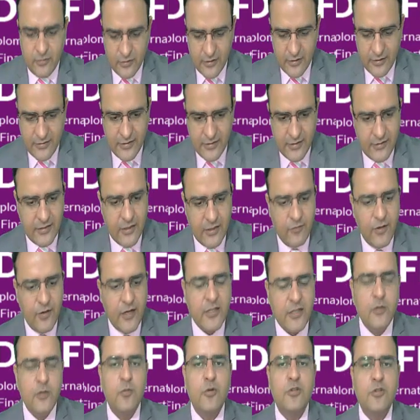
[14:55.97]
So this is
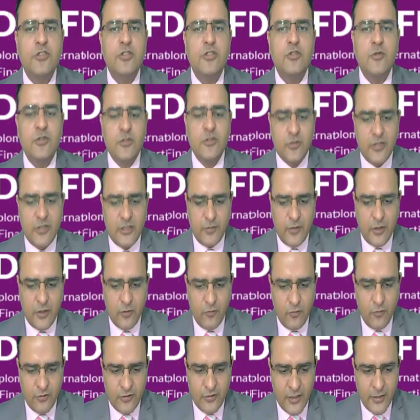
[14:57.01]
effective portion to be shown as part
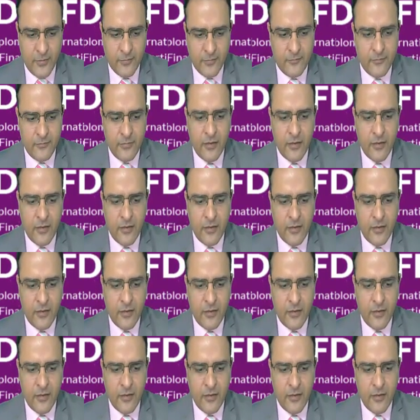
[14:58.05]
of OCI.